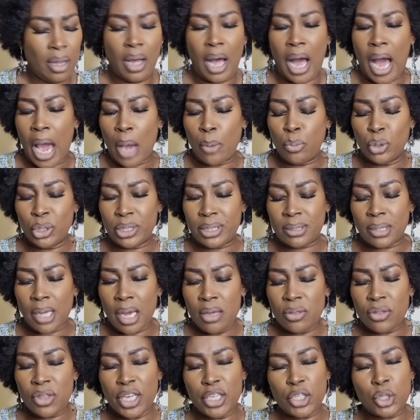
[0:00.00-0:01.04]
I would
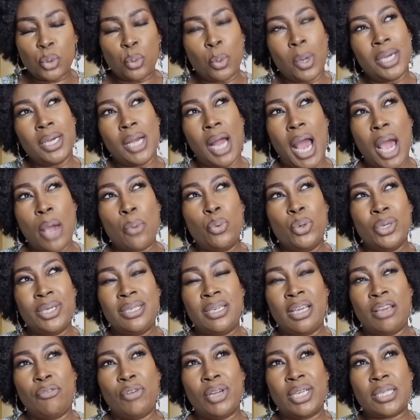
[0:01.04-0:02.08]
say this one, I would
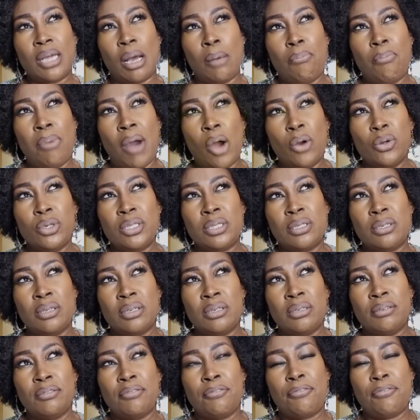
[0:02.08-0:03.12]
give it about
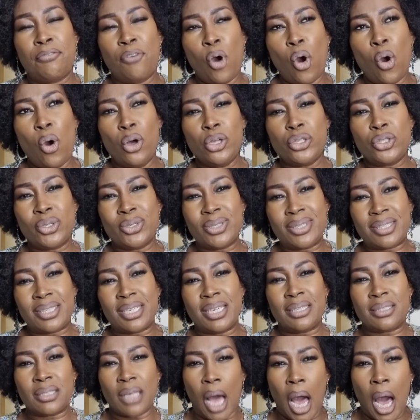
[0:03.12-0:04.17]
4 to
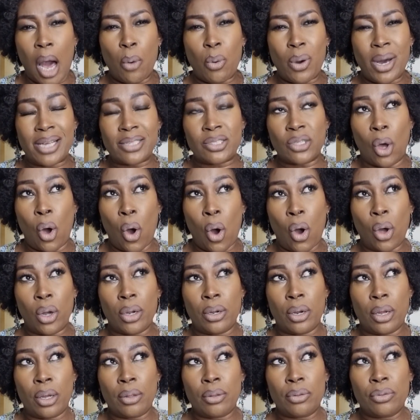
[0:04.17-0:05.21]
6 hours
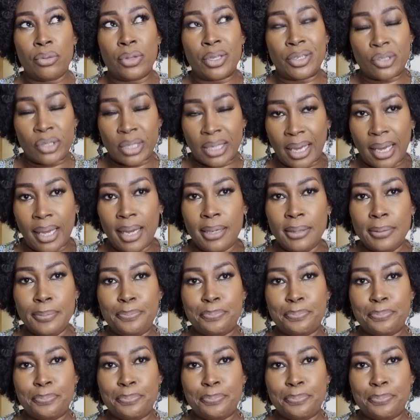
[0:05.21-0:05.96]
on the skin.